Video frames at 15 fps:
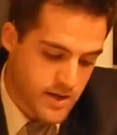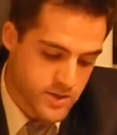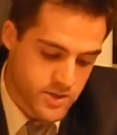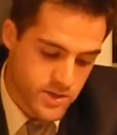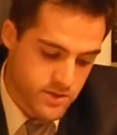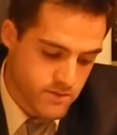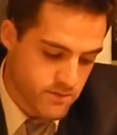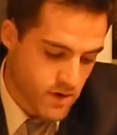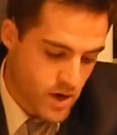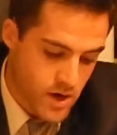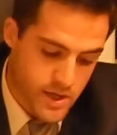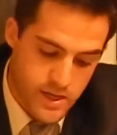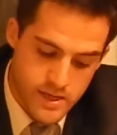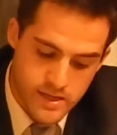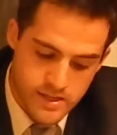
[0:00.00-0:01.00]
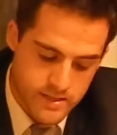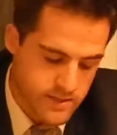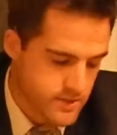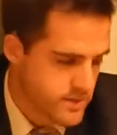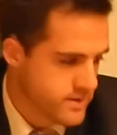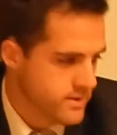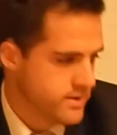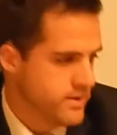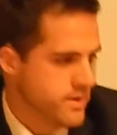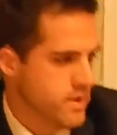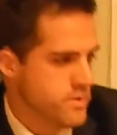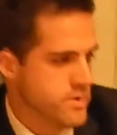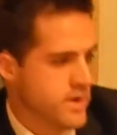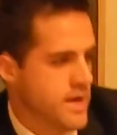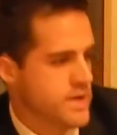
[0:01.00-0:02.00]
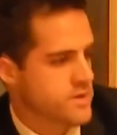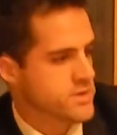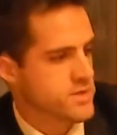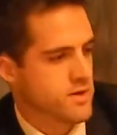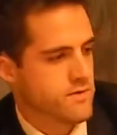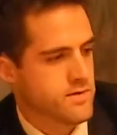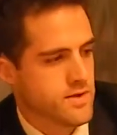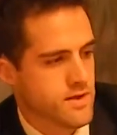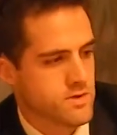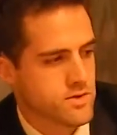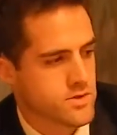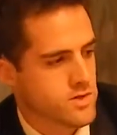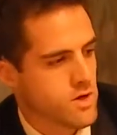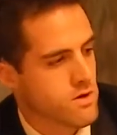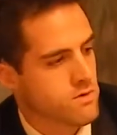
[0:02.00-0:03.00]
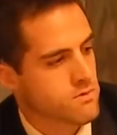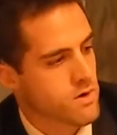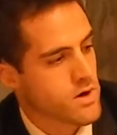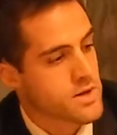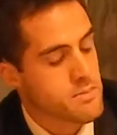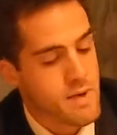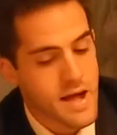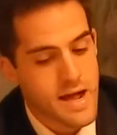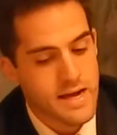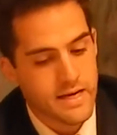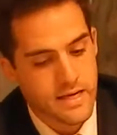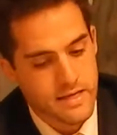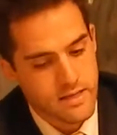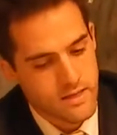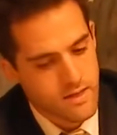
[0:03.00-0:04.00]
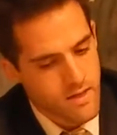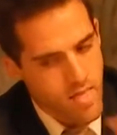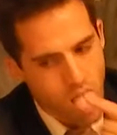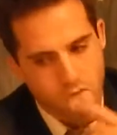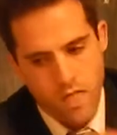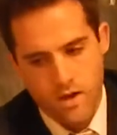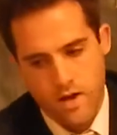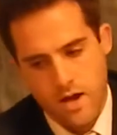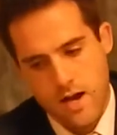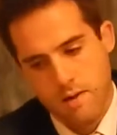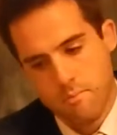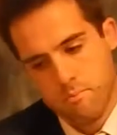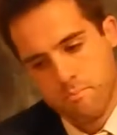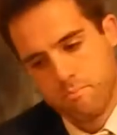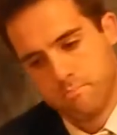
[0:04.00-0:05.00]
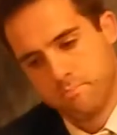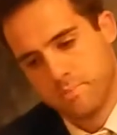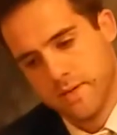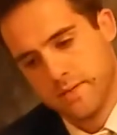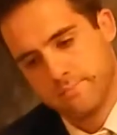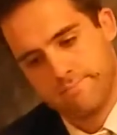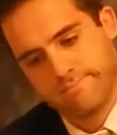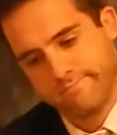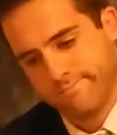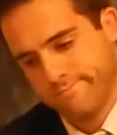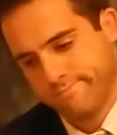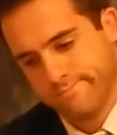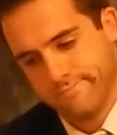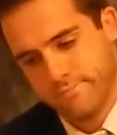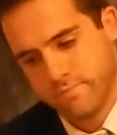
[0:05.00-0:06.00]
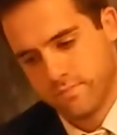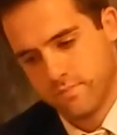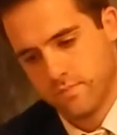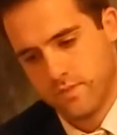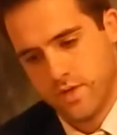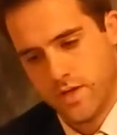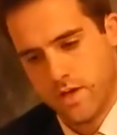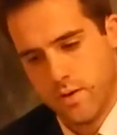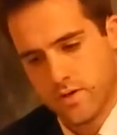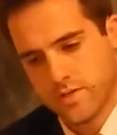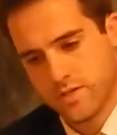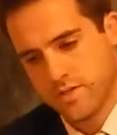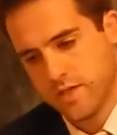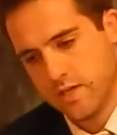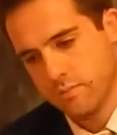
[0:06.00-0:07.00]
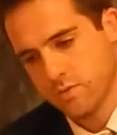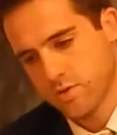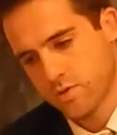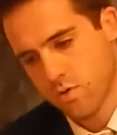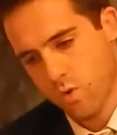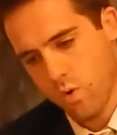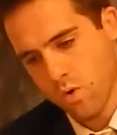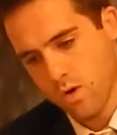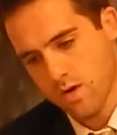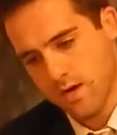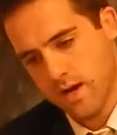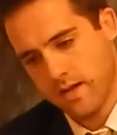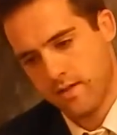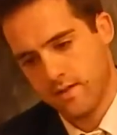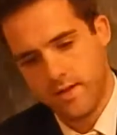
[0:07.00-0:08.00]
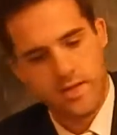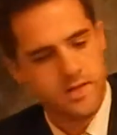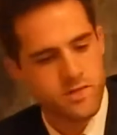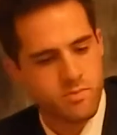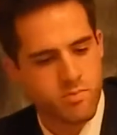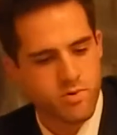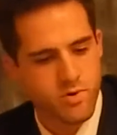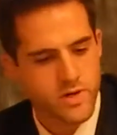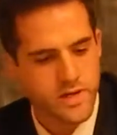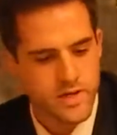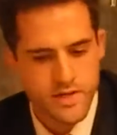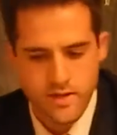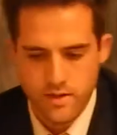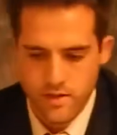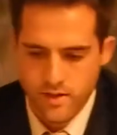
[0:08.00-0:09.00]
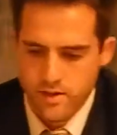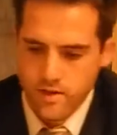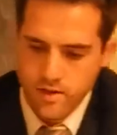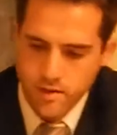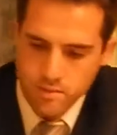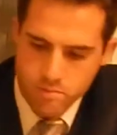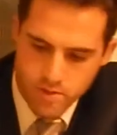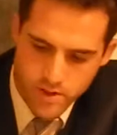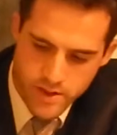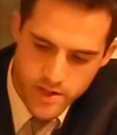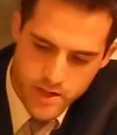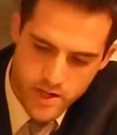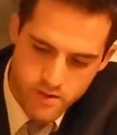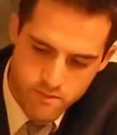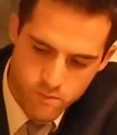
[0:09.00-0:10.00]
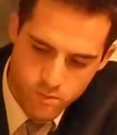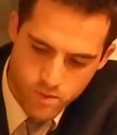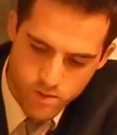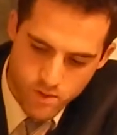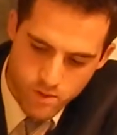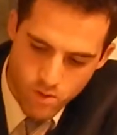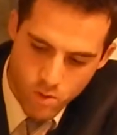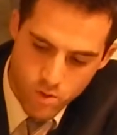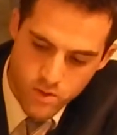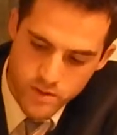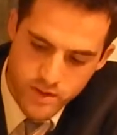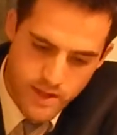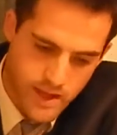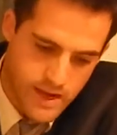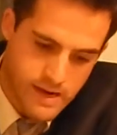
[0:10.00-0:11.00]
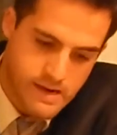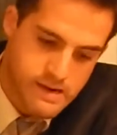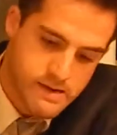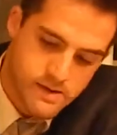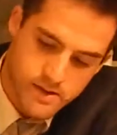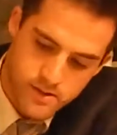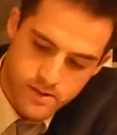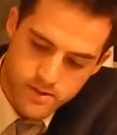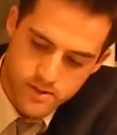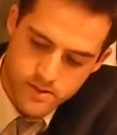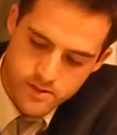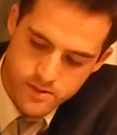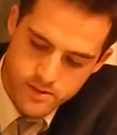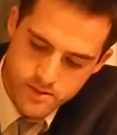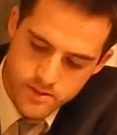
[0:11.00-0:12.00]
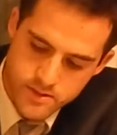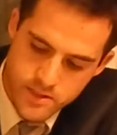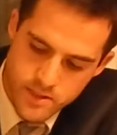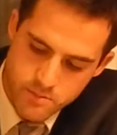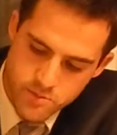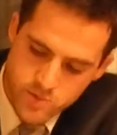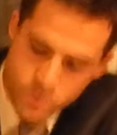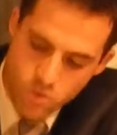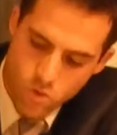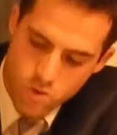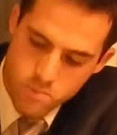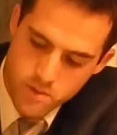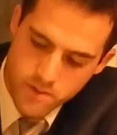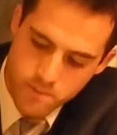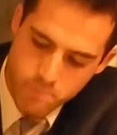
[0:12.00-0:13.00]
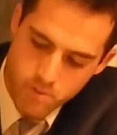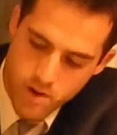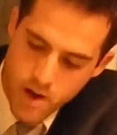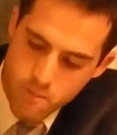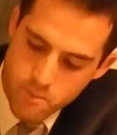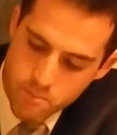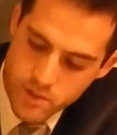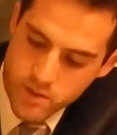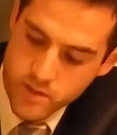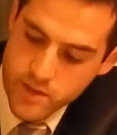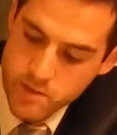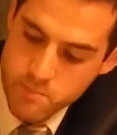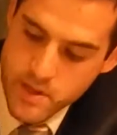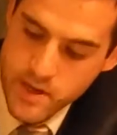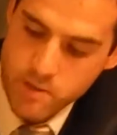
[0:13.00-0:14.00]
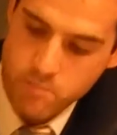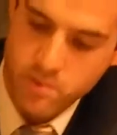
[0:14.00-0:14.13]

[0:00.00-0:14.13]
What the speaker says: Giovanni, you got yourself another solid running back. But as a team scorer, I think he's pretty even with the Nolan Kane team score, but the probability of making